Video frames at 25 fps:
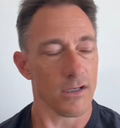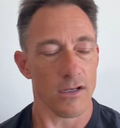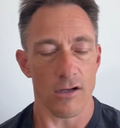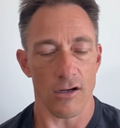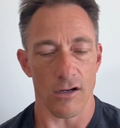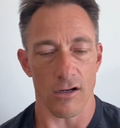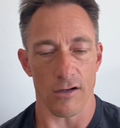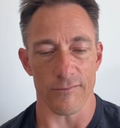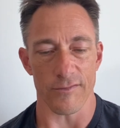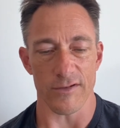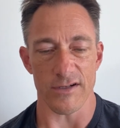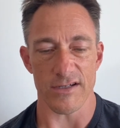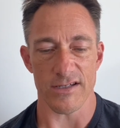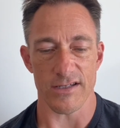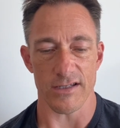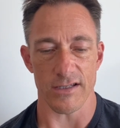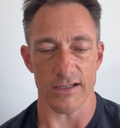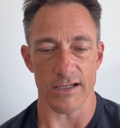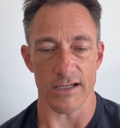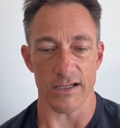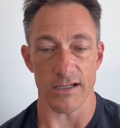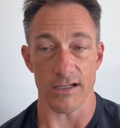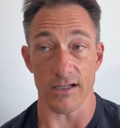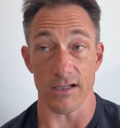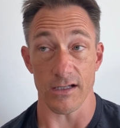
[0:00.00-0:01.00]

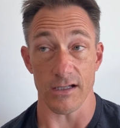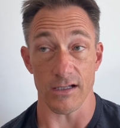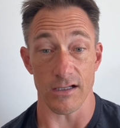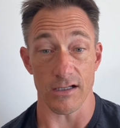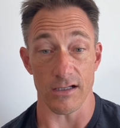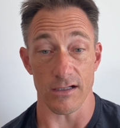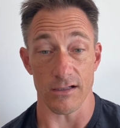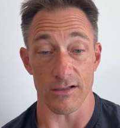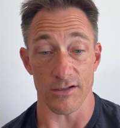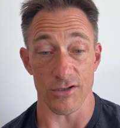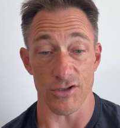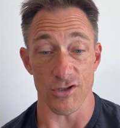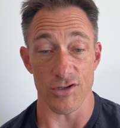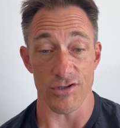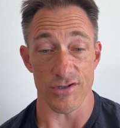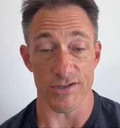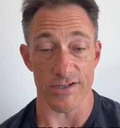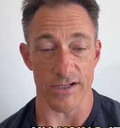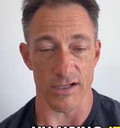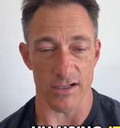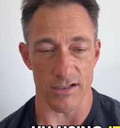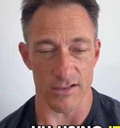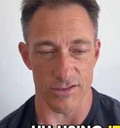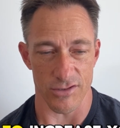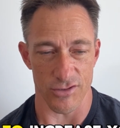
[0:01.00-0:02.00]
obviously
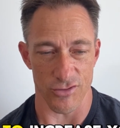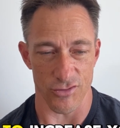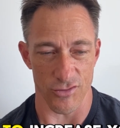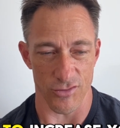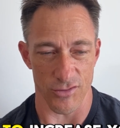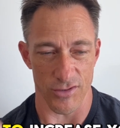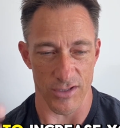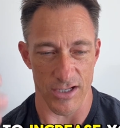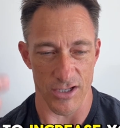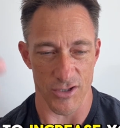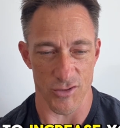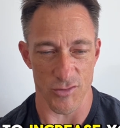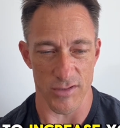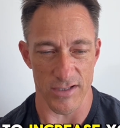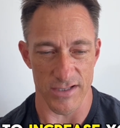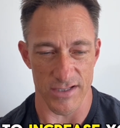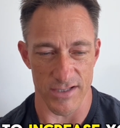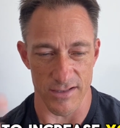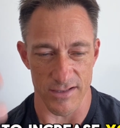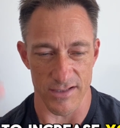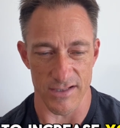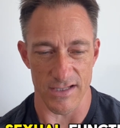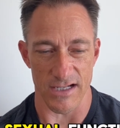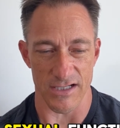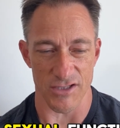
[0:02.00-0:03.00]
using it to increase
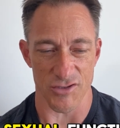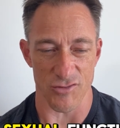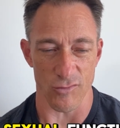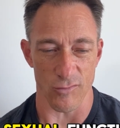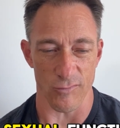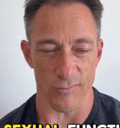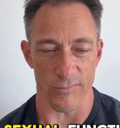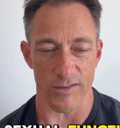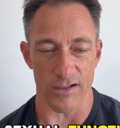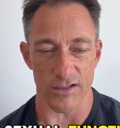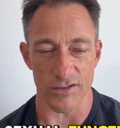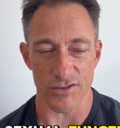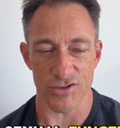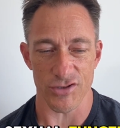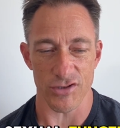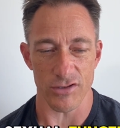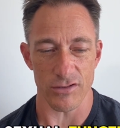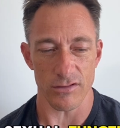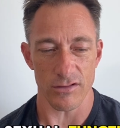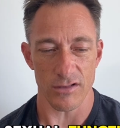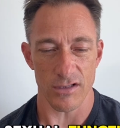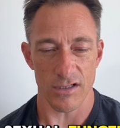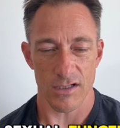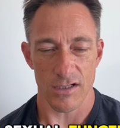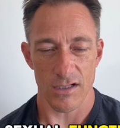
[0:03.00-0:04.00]
your sexual
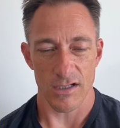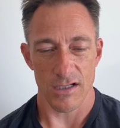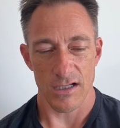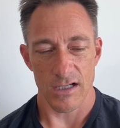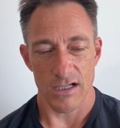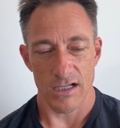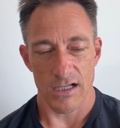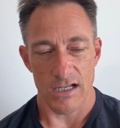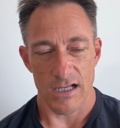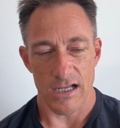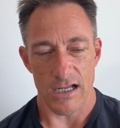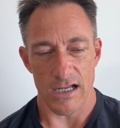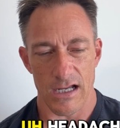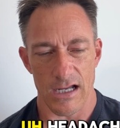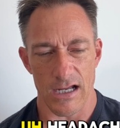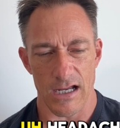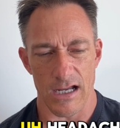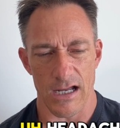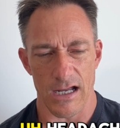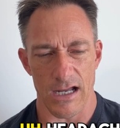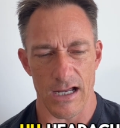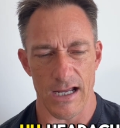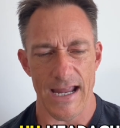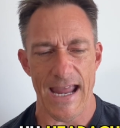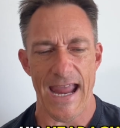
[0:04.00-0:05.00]
function.
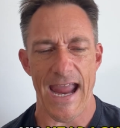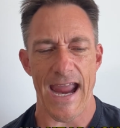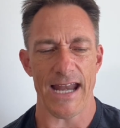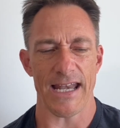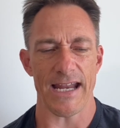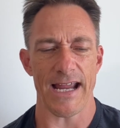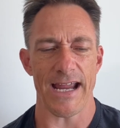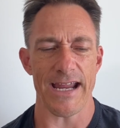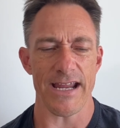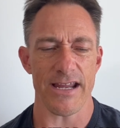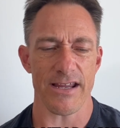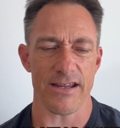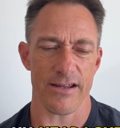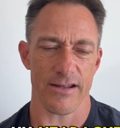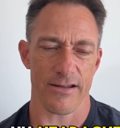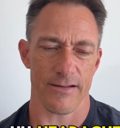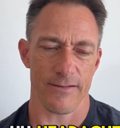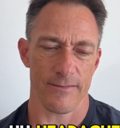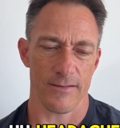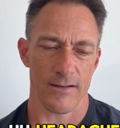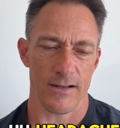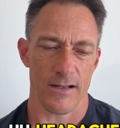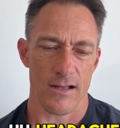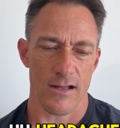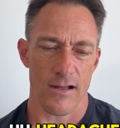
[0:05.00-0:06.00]
Headache,
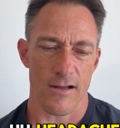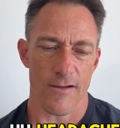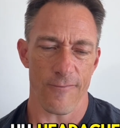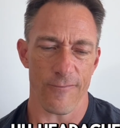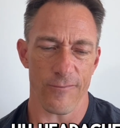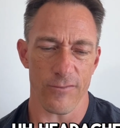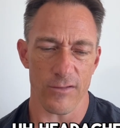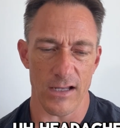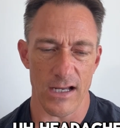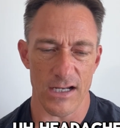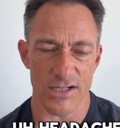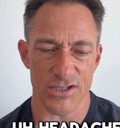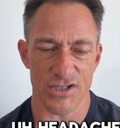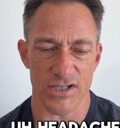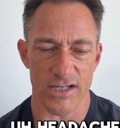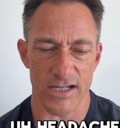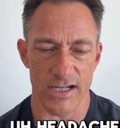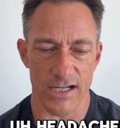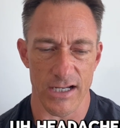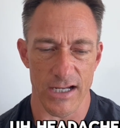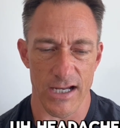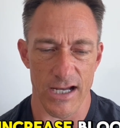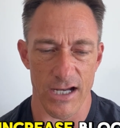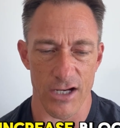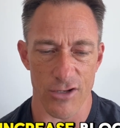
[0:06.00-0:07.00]

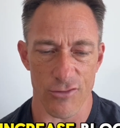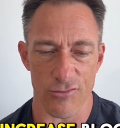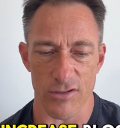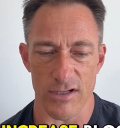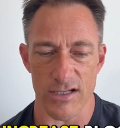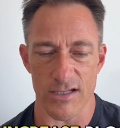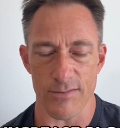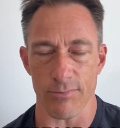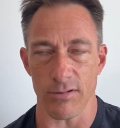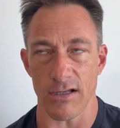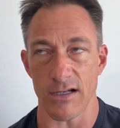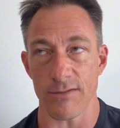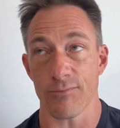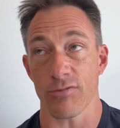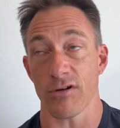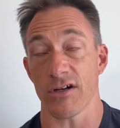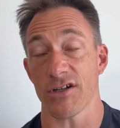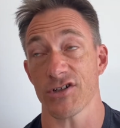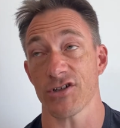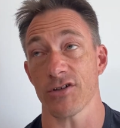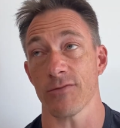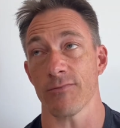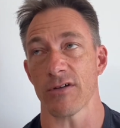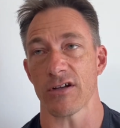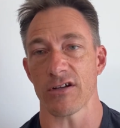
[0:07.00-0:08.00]
flushing, increased blood
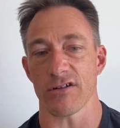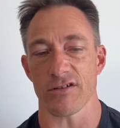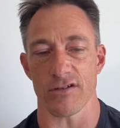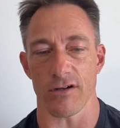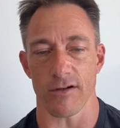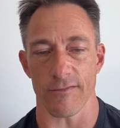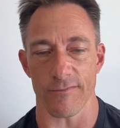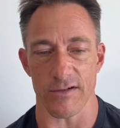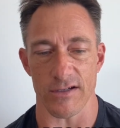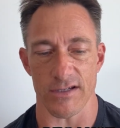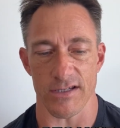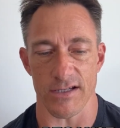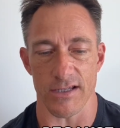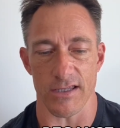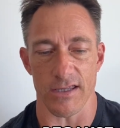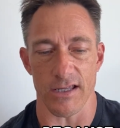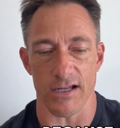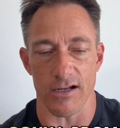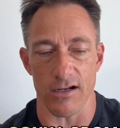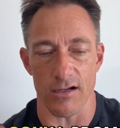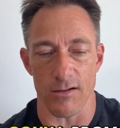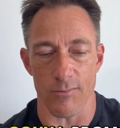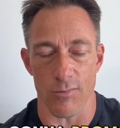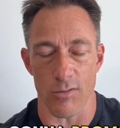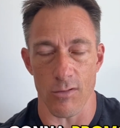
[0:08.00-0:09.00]
pressure, because obviously they're
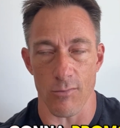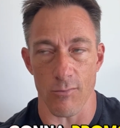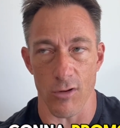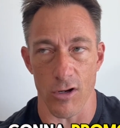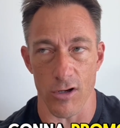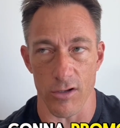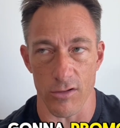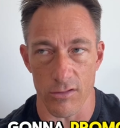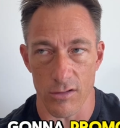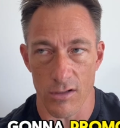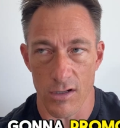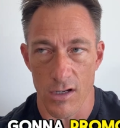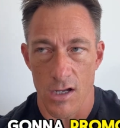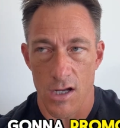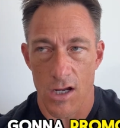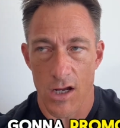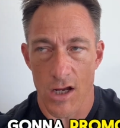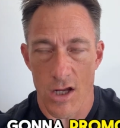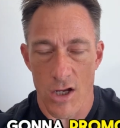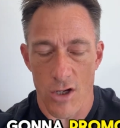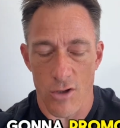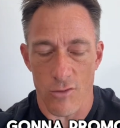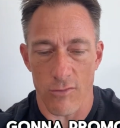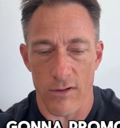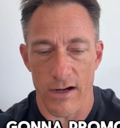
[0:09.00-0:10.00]
going to promote
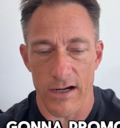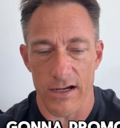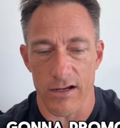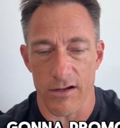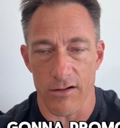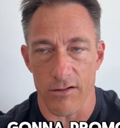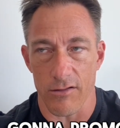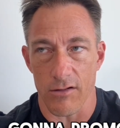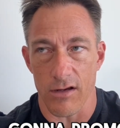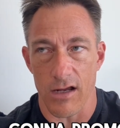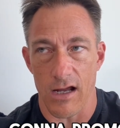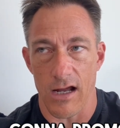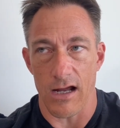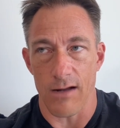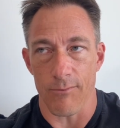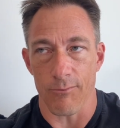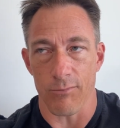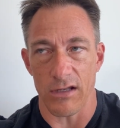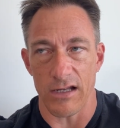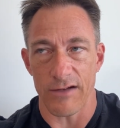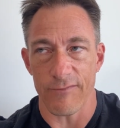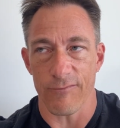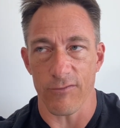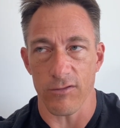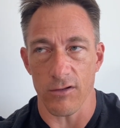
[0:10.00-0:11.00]
greater
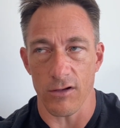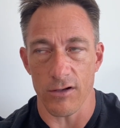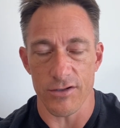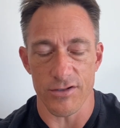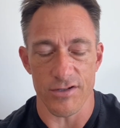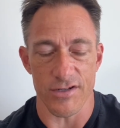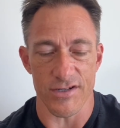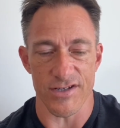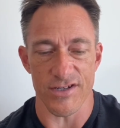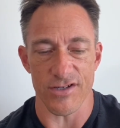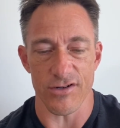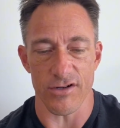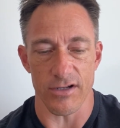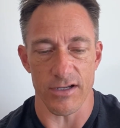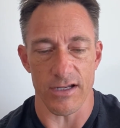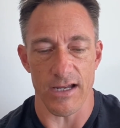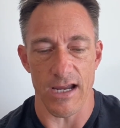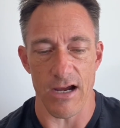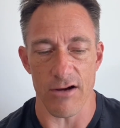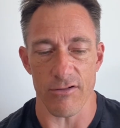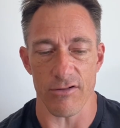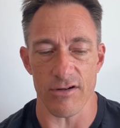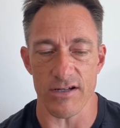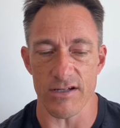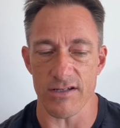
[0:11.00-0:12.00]
blood flow to certain
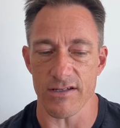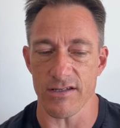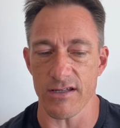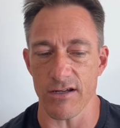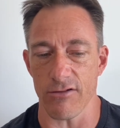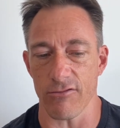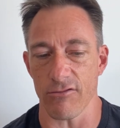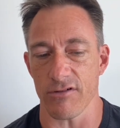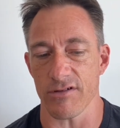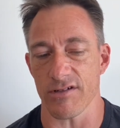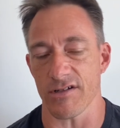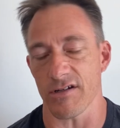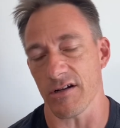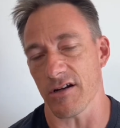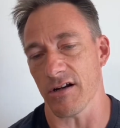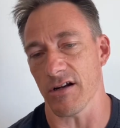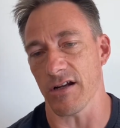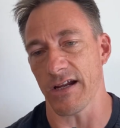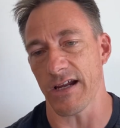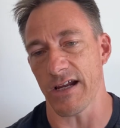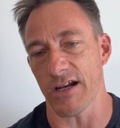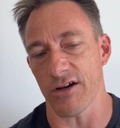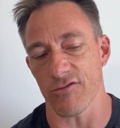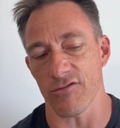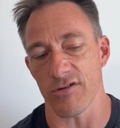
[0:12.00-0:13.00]
areas. They're also going
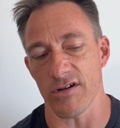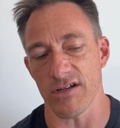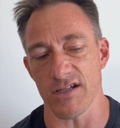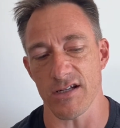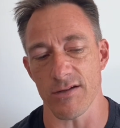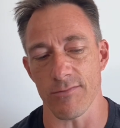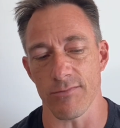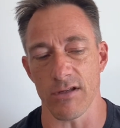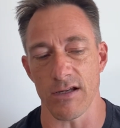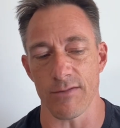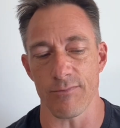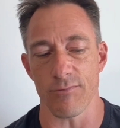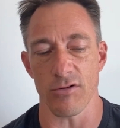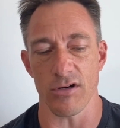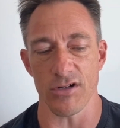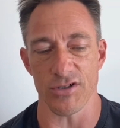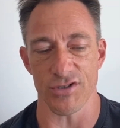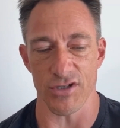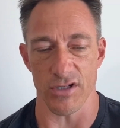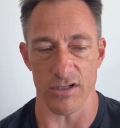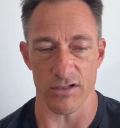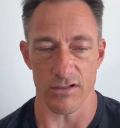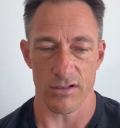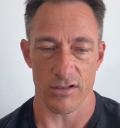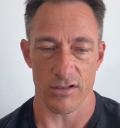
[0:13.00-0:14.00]
to increase your blood pressure.